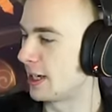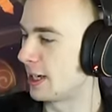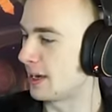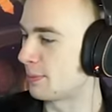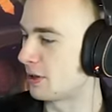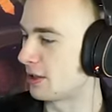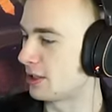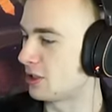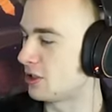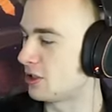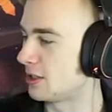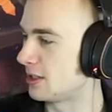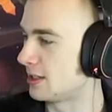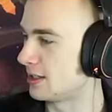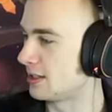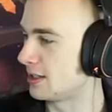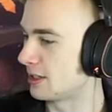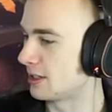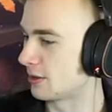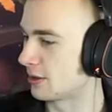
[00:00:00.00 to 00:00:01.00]
I probably should have done
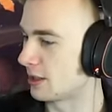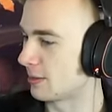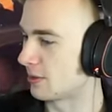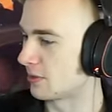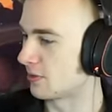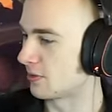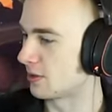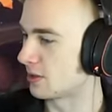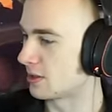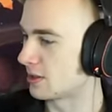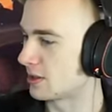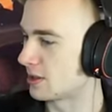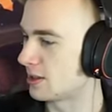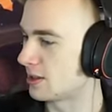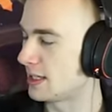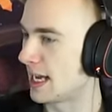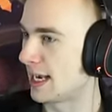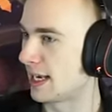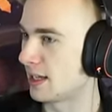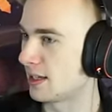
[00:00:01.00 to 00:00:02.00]
Secret Keeper first.
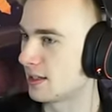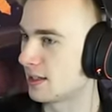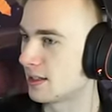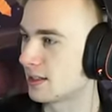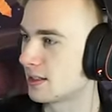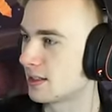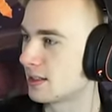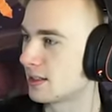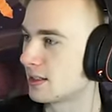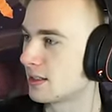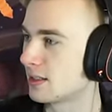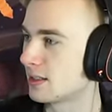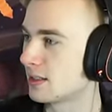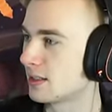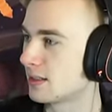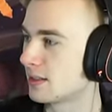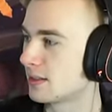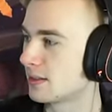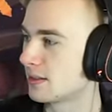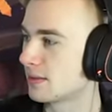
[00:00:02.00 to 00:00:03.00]
Dang it.
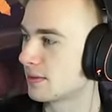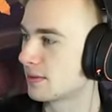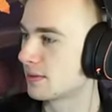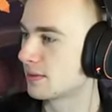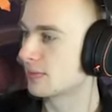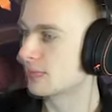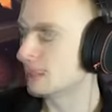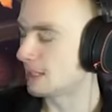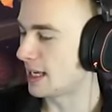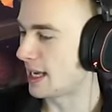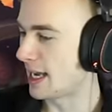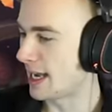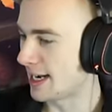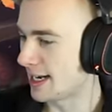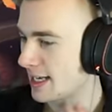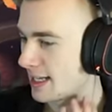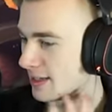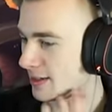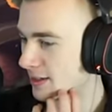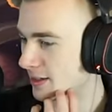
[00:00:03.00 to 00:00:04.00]
Dang
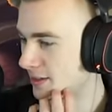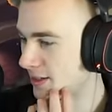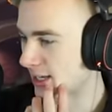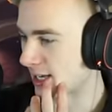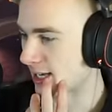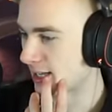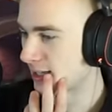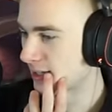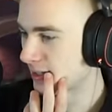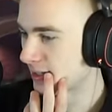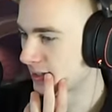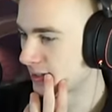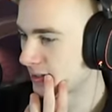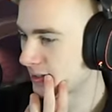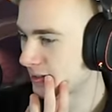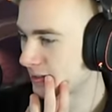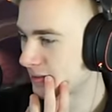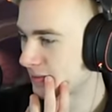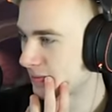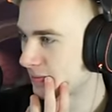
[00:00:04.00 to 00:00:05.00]
it. Okay.
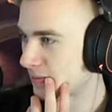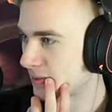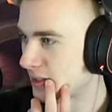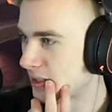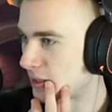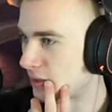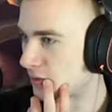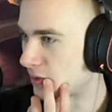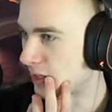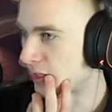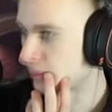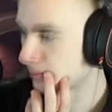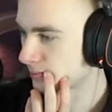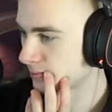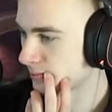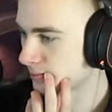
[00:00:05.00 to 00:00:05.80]
This is fine.